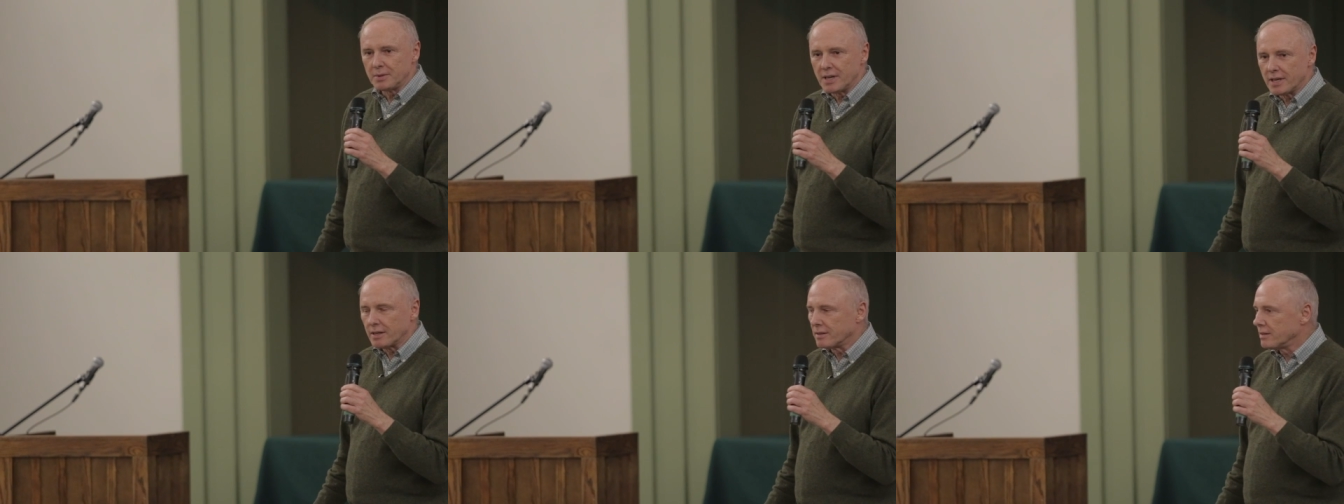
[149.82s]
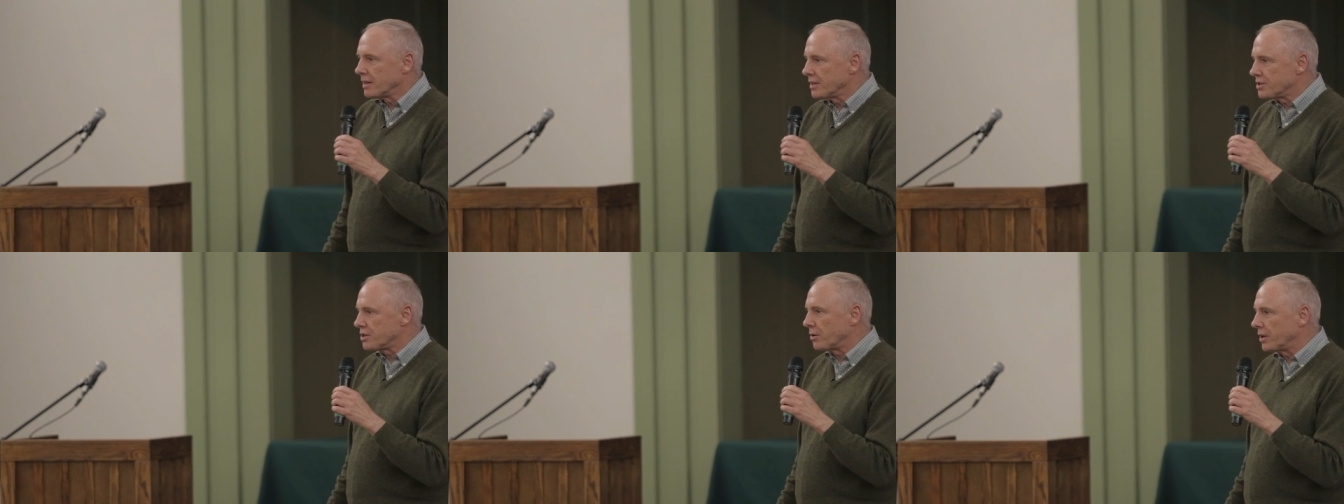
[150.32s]
and,
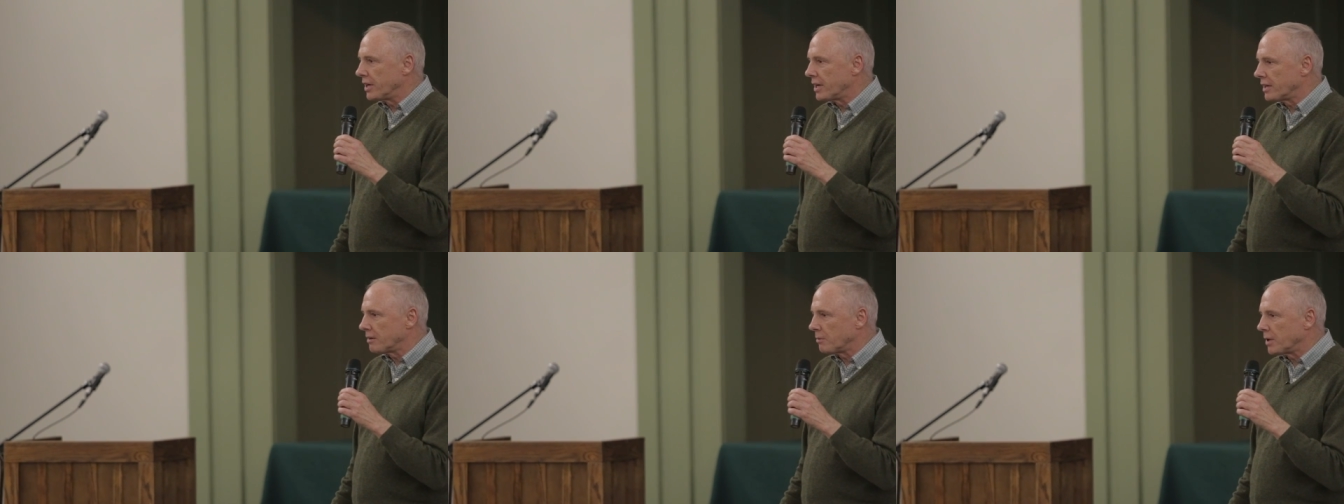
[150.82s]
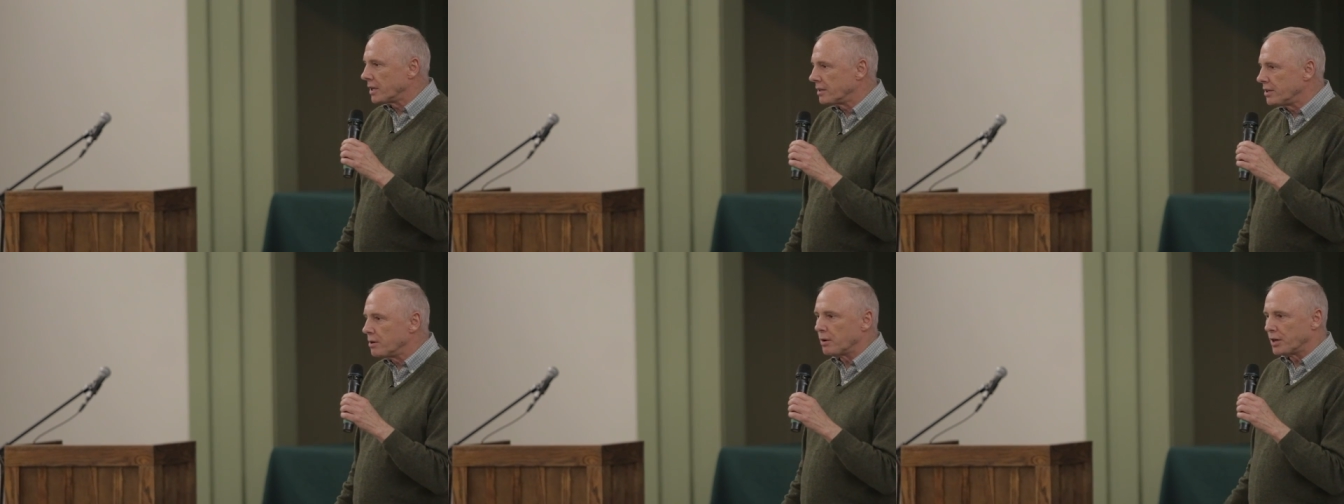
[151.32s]
and soaking in what
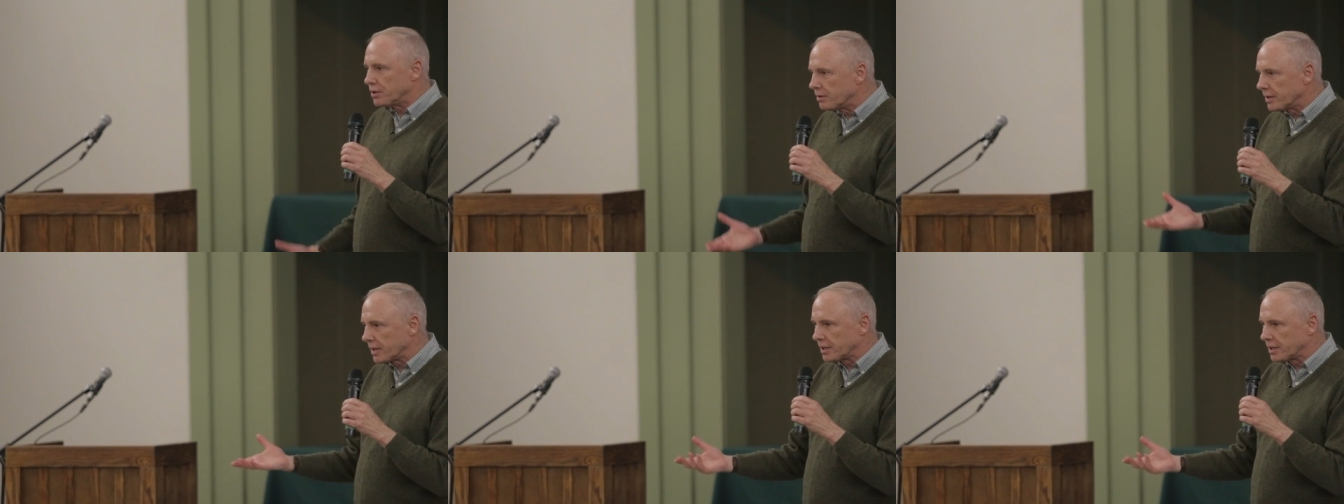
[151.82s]
you are doing